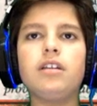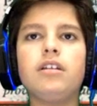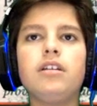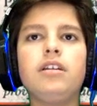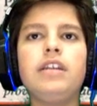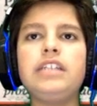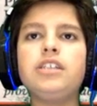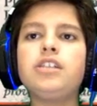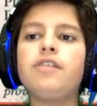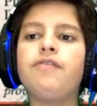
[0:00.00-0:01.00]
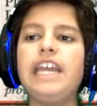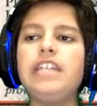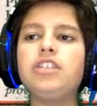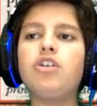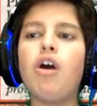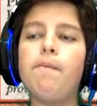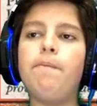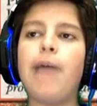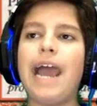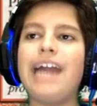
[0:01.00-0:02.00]
Nexus of Fate
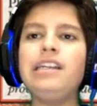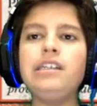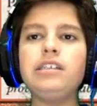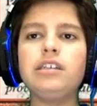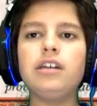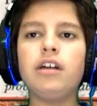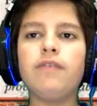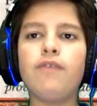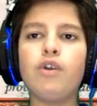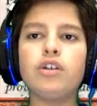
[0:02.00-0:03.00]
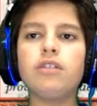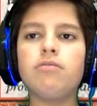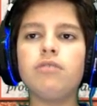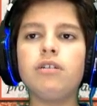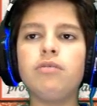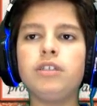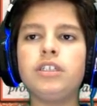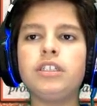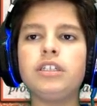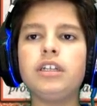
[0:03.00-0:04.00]
got banned,
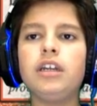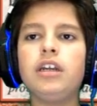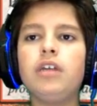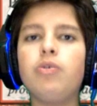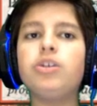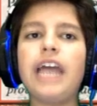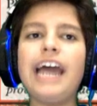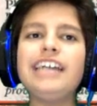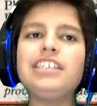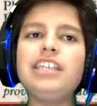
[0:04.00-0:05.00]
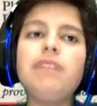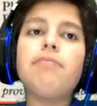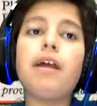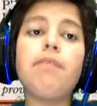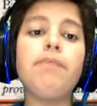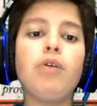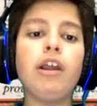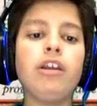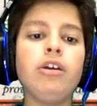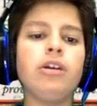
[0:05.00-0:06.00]
which actually might be
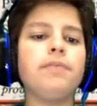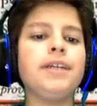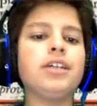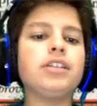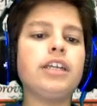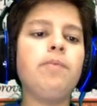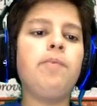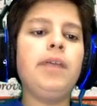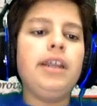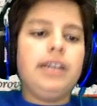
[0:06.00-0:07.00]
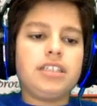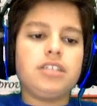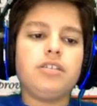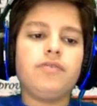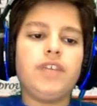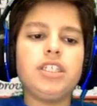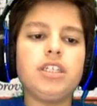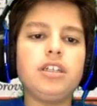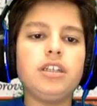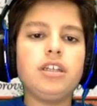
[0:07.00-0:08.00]
quite good because I don't play Nexus of Fate.
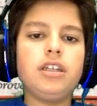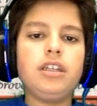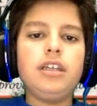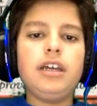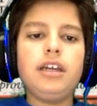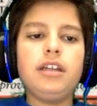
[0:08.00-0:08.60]
Yeah.